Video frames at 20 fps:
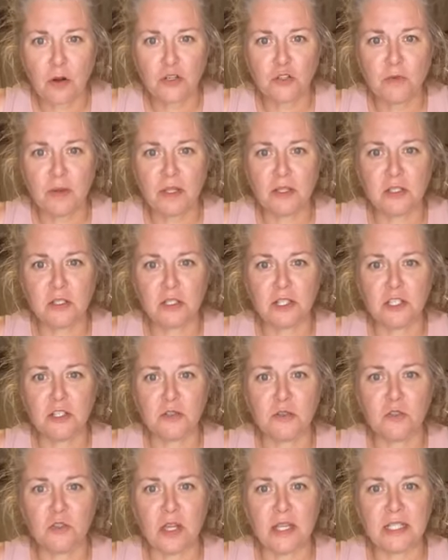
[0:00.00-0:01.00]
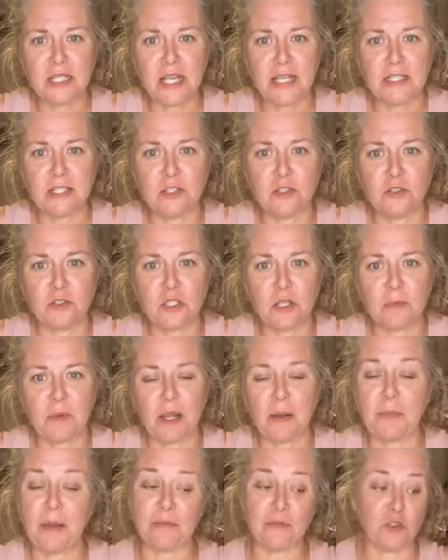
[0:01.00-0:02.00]
Marshmallows can neutralize acid in your
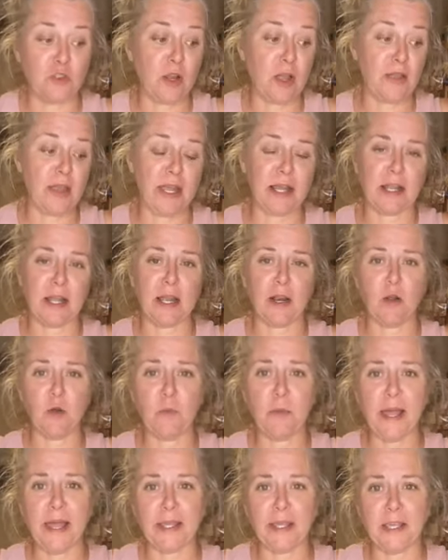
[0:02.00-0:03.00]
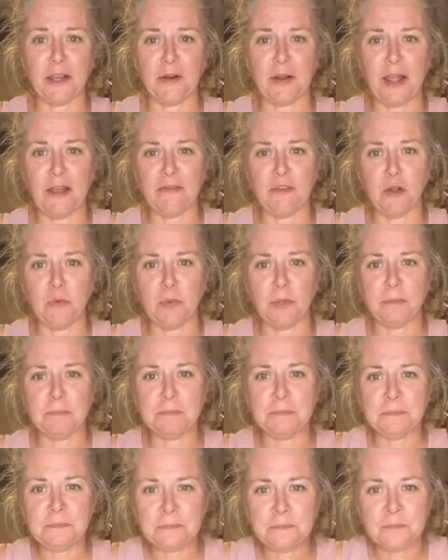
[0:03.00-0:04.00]
stomach. I'm gonna have to try that. I got a whole bag here, half open.
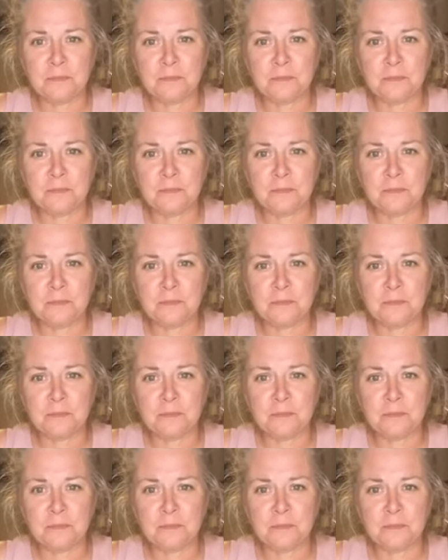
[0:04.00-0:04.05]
